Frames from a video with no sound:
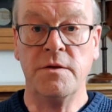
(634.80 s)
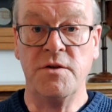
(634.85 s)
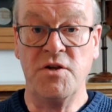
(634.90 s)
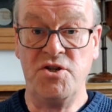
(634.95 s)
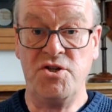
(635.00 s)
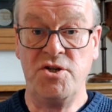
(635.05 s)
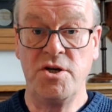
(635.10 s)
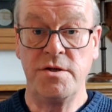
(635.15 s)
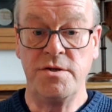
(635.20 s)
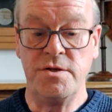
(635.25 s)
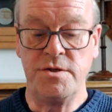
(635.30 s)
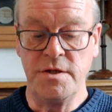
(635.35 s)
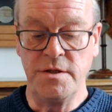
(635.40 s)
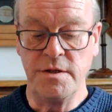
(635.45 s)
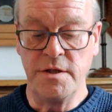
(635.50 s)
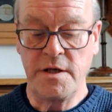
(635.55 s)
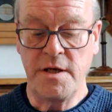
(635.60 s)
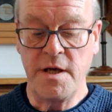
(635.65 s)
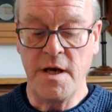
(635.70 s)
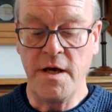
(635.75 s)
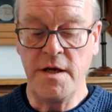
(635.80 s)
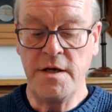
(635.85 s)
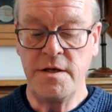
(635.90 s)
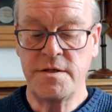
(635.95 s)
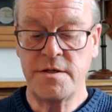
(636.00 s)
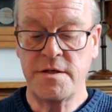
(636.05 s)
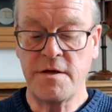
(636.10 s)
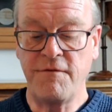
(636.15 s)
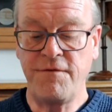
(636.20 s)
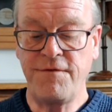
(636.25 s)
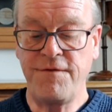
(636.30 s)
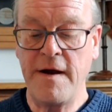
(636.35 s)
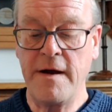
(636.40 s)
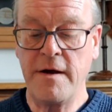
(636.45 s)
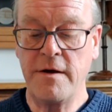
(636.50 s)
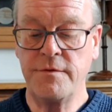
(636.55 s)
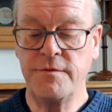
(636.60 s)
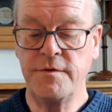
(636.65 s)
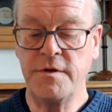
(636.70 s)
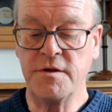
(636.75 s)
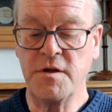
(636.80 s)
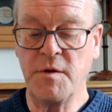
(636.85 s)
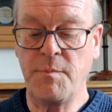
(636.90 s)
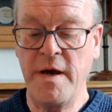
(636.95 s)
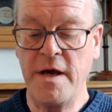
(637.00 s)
The judge in the case found that the